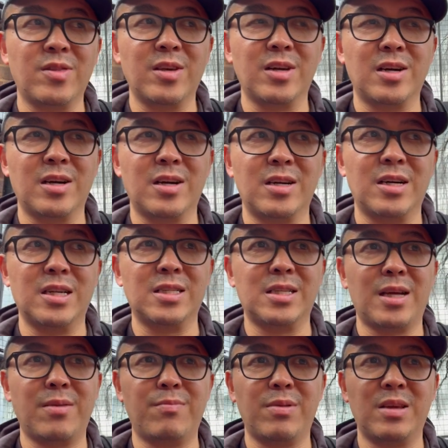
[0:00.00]
the
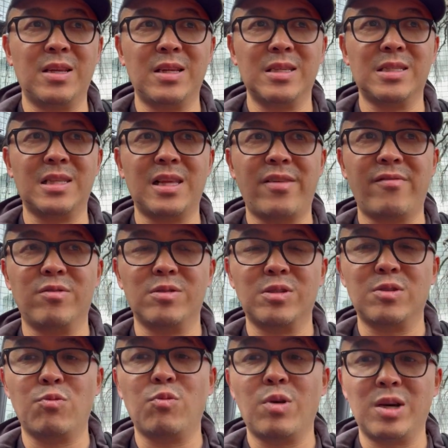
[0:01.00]
diabetes
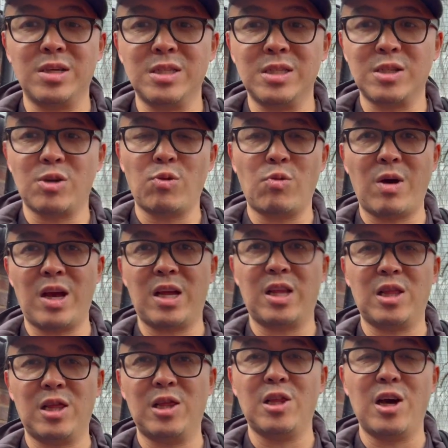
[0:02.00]
levels was quite
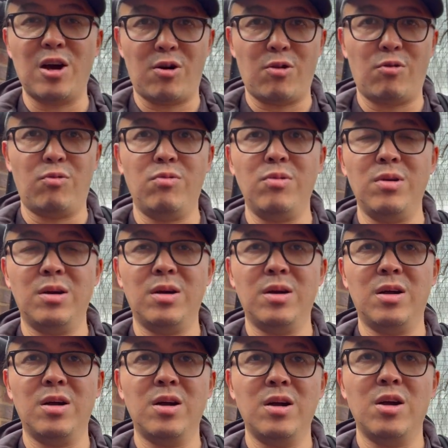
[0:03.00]
low,
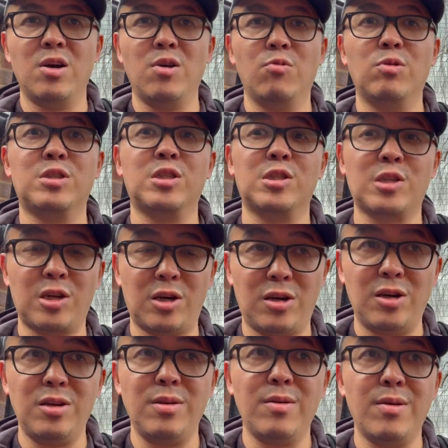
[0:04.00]
which is
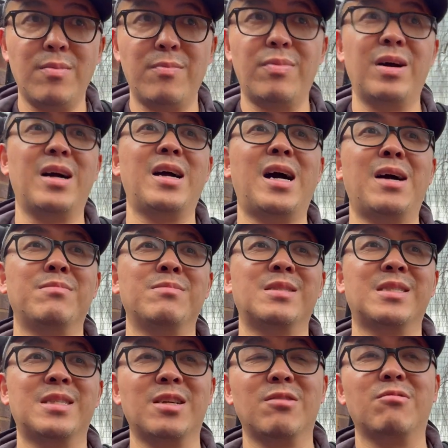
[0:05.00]
good, but I'm
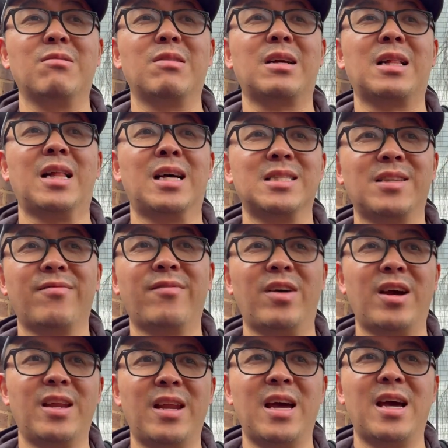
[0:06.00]
still
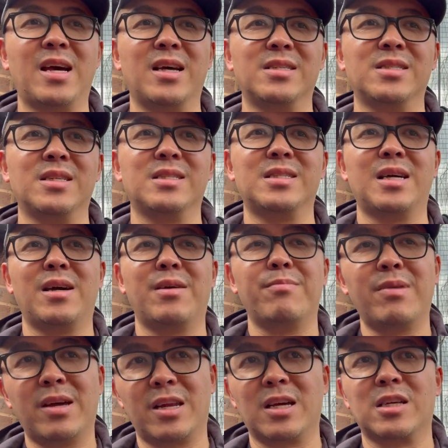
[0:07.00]
classified as a
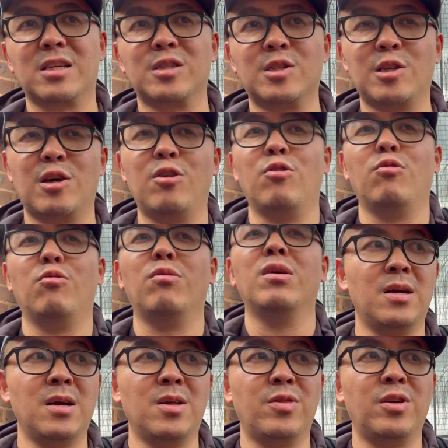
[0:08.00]
diabetic, so
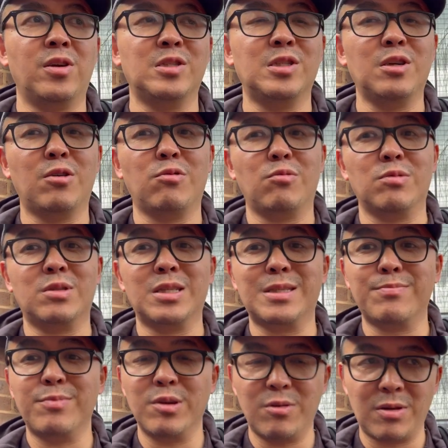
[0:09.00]
there's no
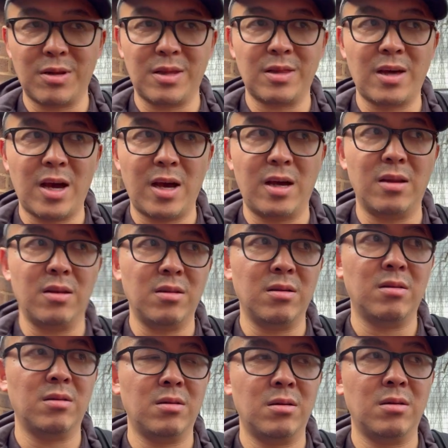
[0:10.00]
disputing that.
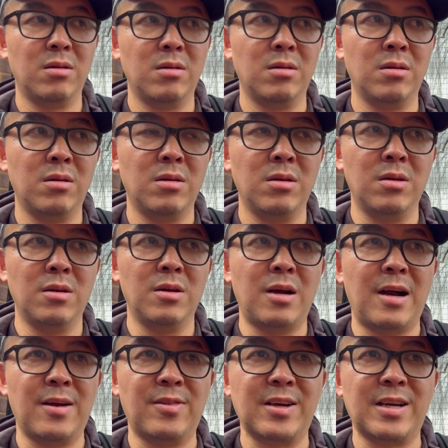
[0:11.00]

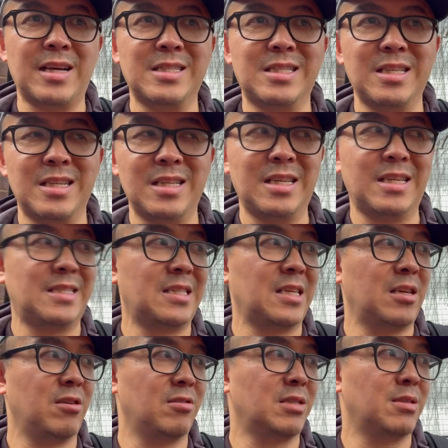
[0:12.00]
I think I did need to
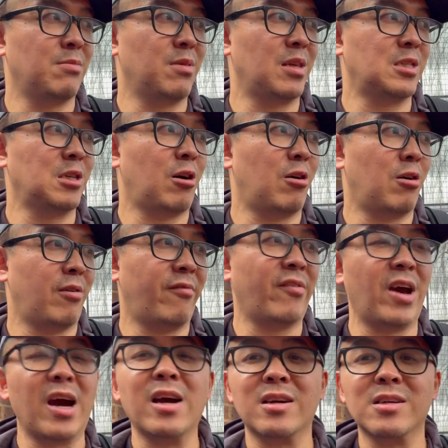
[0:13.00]
hear some of these hard
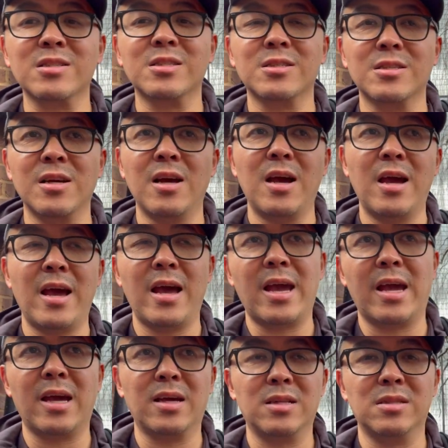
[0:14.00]
facts,
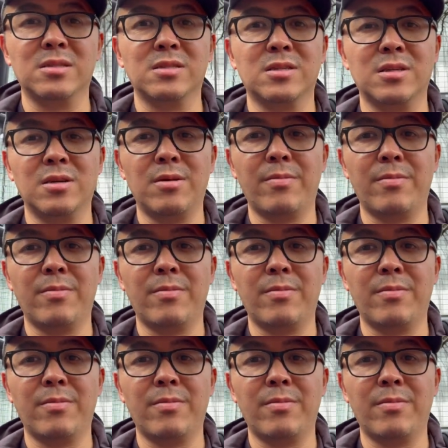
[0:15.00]
and